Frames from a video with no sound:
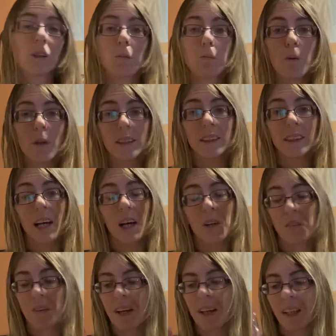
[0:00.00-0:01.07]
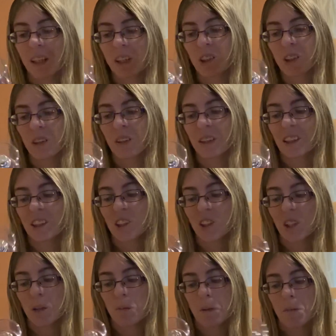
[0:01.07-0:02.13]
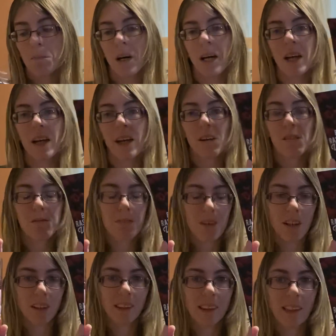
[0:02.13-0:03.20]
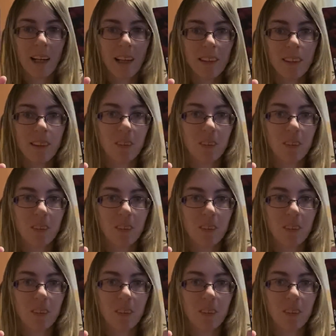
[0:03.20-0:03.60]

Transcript: up one set already, so this is going to be my far set.